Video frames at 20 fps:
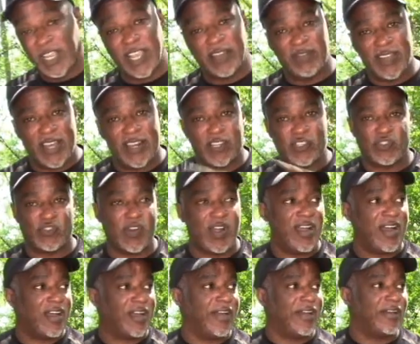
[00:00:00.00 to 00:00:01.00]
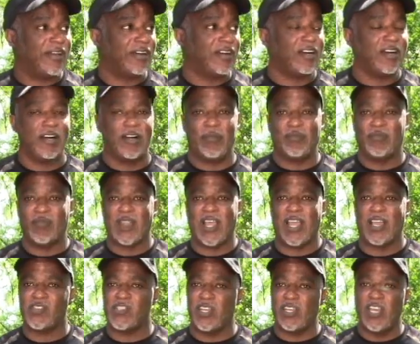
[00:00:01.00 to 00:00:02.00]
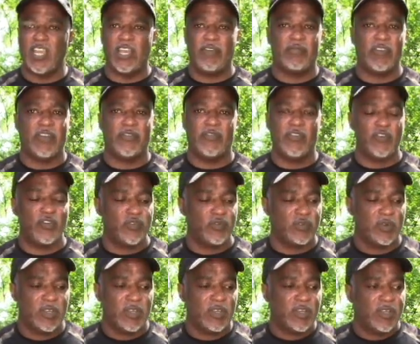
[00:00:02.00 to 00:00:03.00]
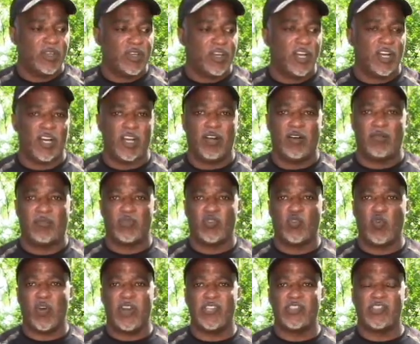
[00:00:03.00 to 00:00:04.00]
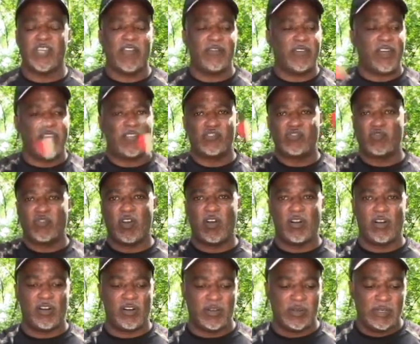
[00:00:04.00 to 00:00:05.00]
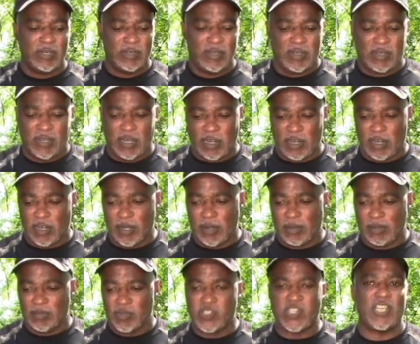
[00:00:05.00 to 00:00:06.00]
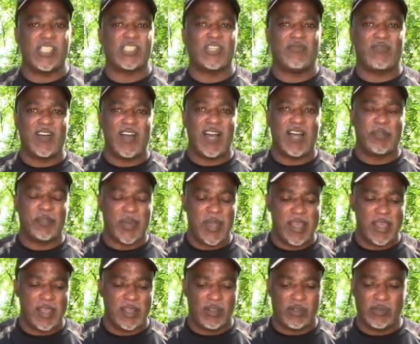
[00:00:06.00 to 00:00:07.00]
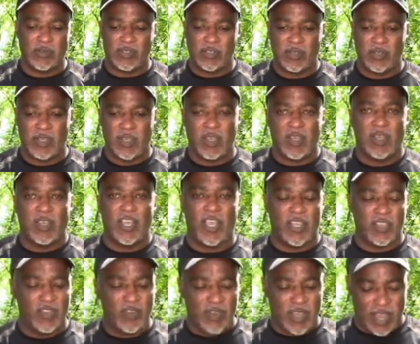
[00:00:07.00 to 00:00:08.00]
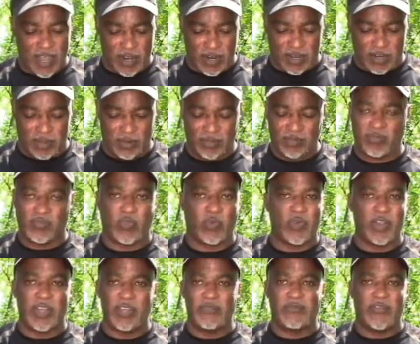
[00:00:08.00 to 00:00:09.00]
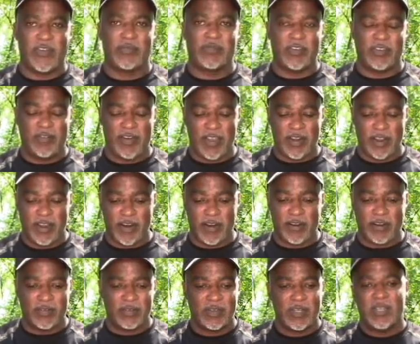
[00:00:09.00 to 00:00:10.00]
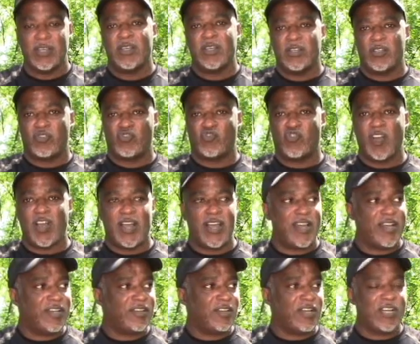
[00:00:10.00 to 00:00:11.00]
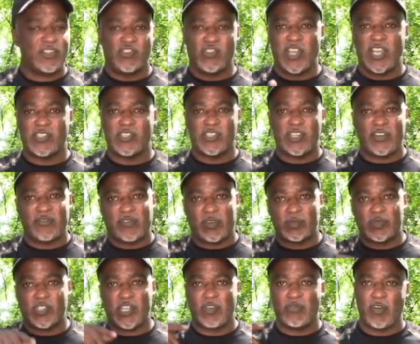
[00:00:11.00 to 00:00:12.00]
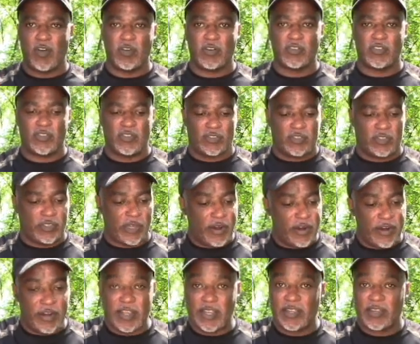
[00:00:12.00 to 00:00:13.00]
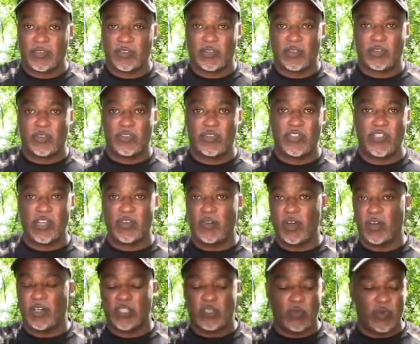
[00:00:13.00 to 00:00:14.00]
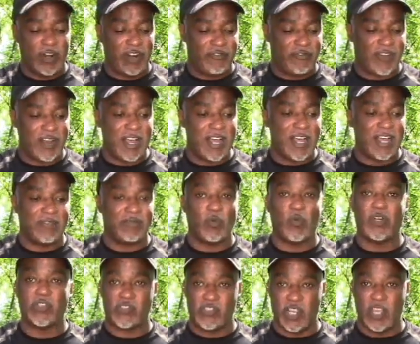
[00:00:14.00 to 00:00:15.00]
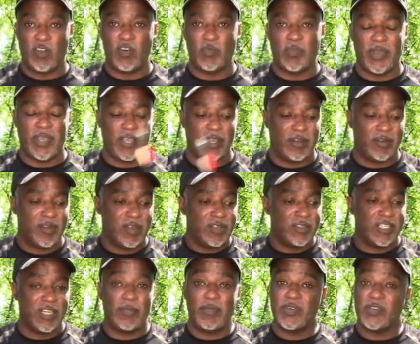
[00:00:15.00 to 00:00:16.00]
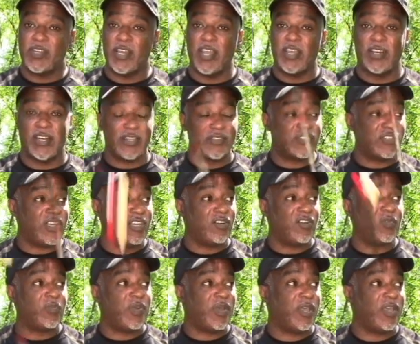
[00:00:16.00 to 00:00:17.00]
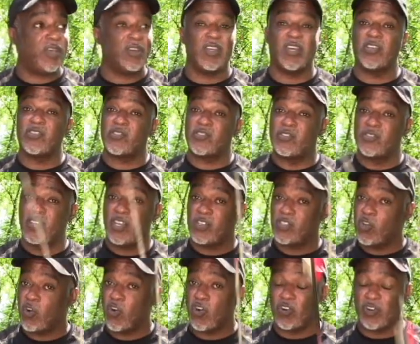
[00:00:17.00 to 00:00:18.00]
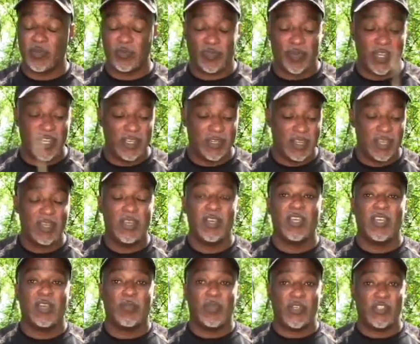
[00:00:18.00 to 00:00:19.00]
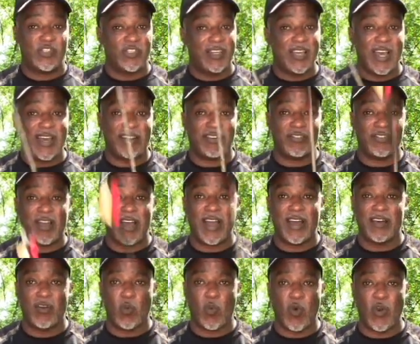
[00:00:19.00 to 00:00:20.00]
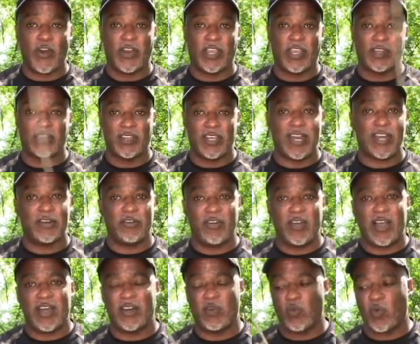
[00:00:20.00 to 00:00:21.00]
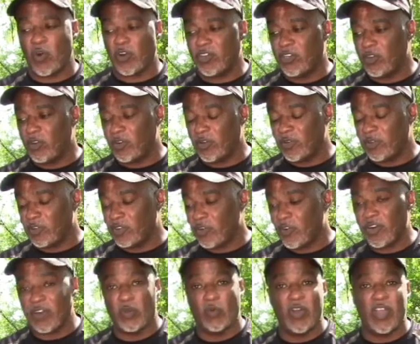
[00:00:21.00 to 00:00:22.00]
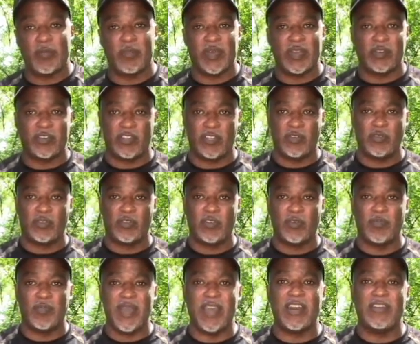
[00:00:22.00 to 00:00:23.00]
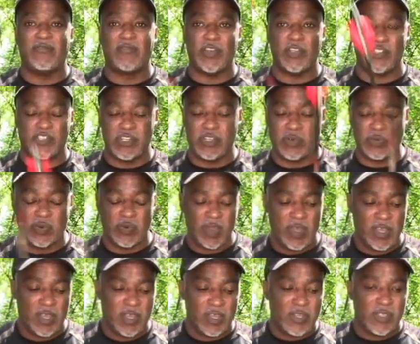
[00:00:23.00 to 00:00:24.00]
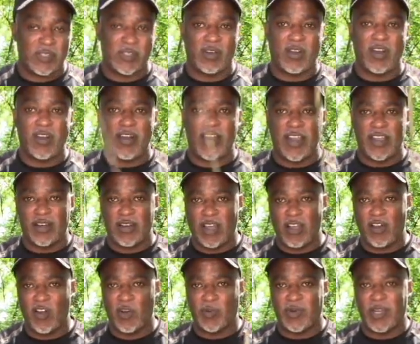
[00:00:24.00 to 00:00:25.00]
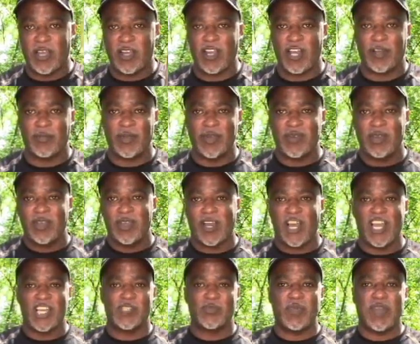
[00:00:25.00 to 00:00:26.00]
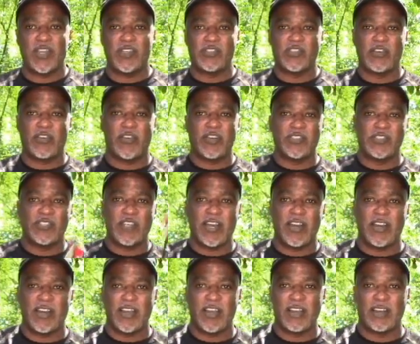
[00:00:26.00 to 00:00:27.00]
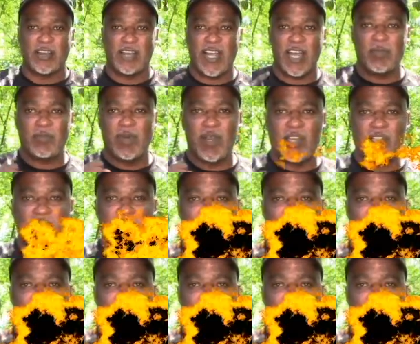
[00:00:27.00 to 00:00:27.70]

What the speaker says: give that a try. Like I said, even if you 27-inch draw, 65 pounds, and you got a 350 grain arrow, try adjusting it from 0 to 30, 0 to 25 with a single pin. So I'm gonna tell you, that single pin it's hard to beat, but you gotta know how to work it. You gotta know how to work your equipment to benefit you. So all right, I hope that helped you. Iceman Series signing out. God bless